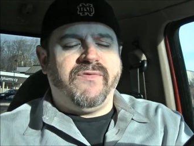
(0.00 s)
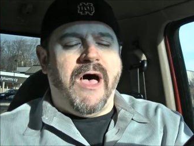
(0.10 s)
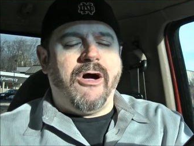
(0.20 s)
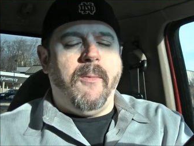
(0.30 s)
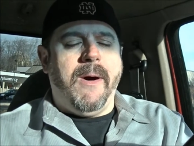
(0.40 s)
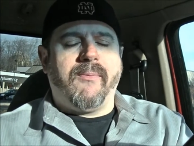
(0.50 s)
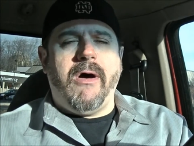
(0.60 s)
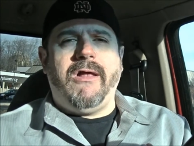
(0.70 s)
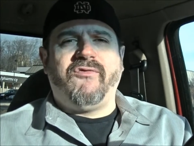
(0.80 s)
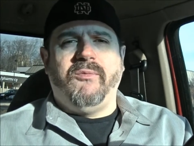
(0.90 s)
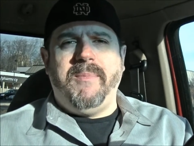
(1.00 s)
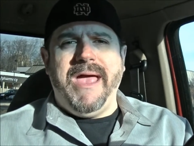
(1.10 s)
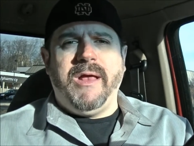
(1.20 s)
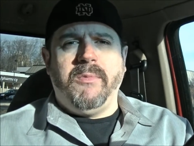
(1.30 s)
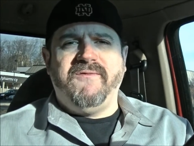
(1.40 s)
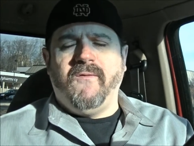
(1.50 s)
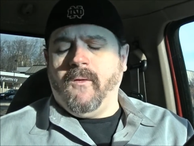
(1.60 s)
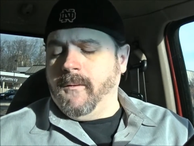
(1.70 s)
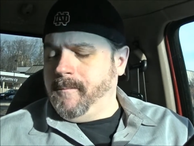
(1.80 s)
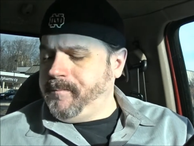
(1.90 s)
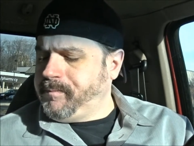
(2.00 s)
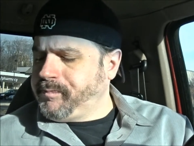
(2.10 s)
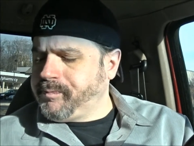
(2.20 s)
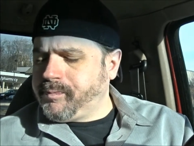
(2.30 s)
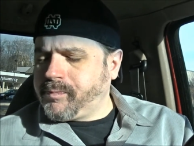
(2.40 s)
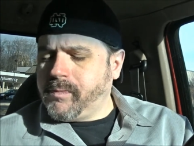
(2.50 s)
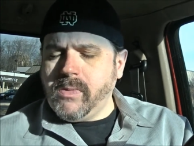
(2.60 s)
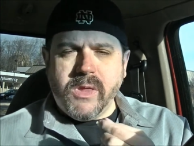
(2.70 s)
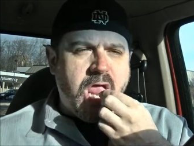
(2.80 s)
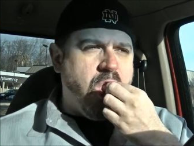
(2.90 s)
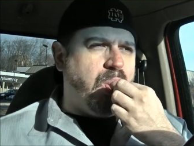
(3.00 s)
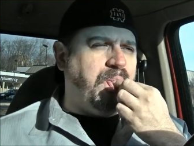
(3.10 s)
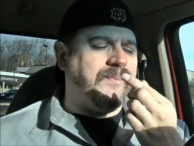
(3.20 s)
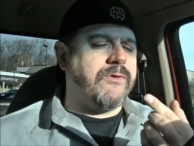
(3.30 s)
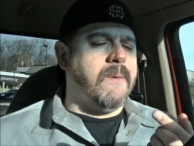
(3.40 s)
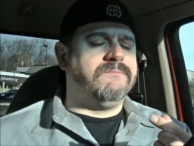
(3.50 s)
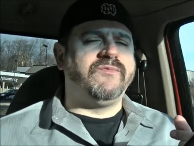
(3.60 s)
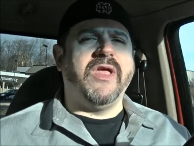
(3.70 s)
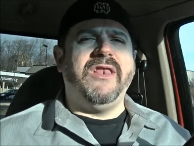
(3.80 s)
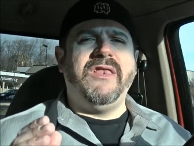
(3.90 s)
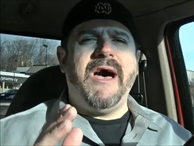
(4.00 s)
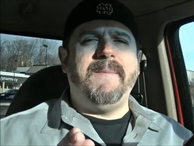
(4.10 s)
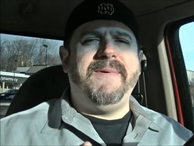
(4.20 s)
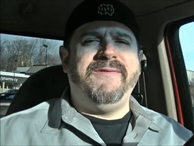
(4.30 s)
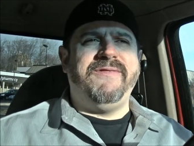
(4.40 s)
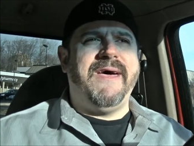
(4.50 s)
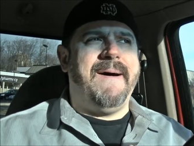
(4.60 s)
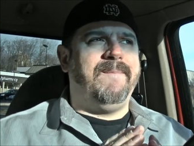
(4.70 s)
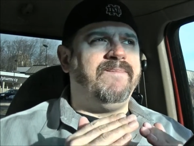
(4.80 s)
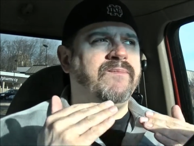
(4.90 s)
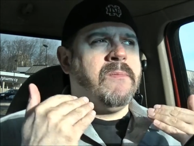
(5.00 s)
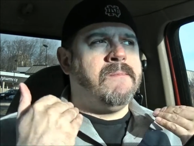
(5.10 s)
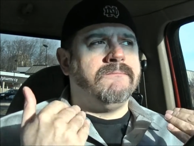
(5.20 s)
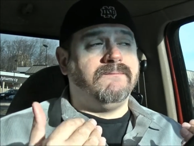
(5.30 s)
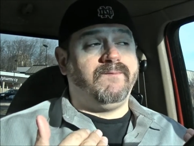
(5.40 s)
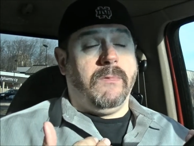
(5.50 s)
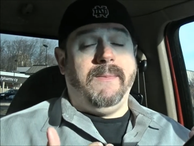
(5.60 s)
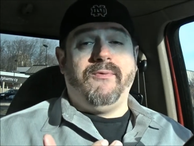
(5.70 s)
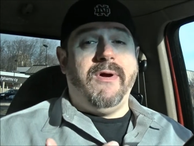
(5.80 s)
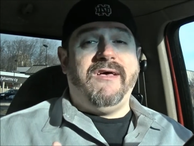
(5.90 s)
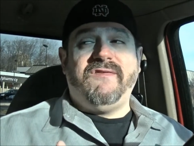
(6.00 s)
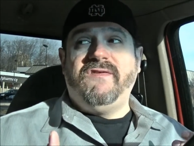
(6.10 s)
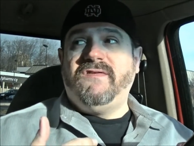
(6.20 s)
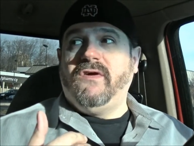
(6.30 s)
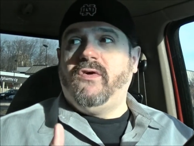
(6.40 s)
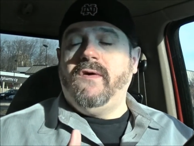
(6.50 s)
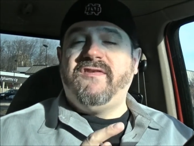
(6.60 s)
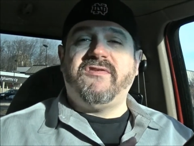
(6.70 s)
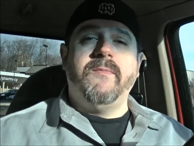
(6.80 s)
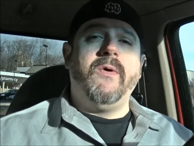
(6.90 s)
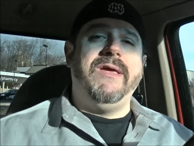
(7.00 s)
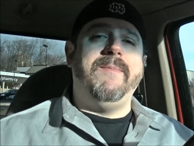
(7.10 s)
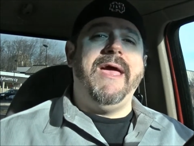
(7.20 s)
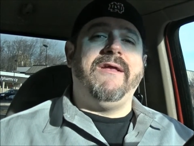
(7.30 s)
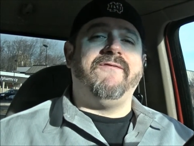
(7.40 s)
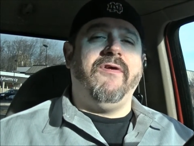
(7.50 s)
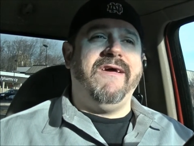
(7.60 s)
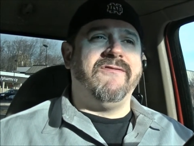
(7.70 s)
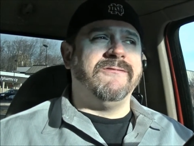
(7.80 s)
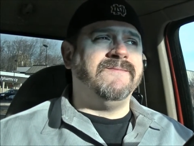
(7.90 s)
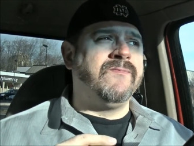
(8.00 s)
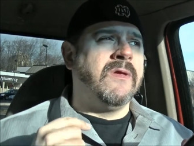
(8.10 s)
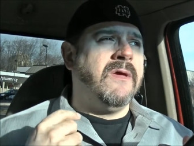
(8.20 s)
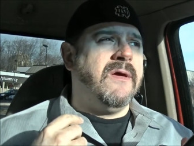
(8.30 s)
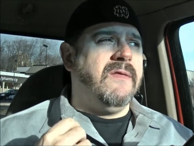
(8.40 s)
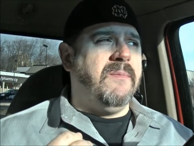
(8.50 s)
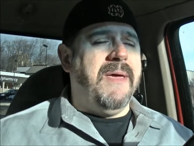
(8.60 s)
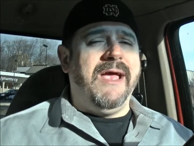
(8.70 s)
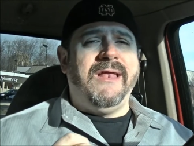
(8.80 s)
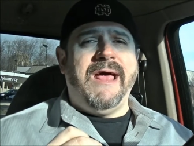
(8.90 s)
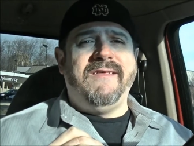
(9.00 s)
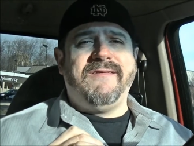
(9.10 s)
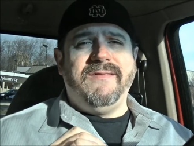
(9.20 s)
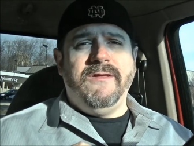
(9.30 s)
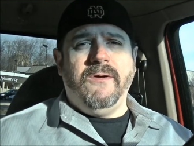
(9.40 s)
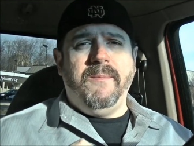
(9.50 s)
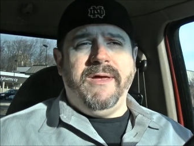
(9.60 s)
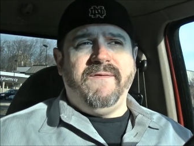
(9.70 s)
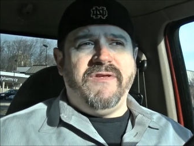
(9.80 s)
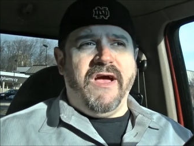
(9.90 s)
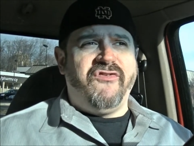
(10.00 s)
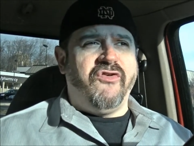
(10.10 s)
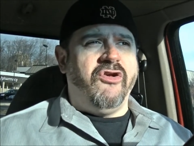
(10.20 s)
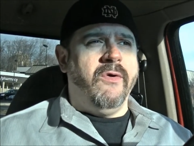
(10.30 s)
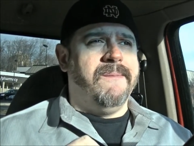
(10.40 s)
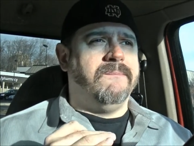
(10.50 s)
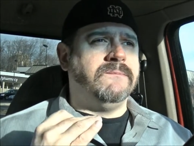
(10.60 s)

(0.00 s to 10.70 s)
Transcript: Taco Bell products with bacon before mm. and not been that impressed. This is a good smoky bacon flavor. The bacon has a little bit of texture to it.